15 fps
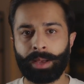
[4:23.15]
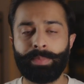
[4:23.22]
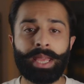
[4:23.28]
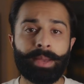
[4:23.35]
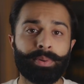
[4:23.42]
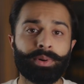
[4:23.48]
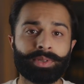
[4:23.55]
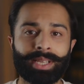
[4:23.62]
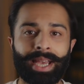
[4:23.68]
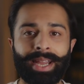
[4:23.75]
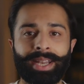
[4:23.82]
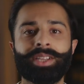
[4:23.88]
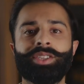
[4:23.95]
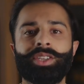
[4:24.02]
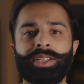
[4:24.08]
People's
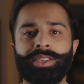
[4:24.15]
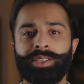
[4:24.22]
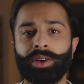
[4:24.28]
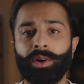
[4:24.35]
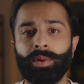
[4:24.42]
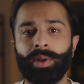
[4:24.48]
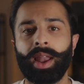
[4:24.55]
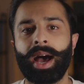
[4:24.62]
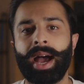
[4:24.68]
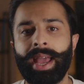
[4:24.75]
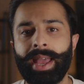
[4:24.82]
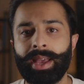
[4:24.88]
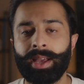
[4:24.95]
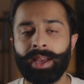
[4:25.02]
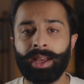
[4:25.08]
energies don't
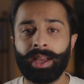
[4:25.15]
lie,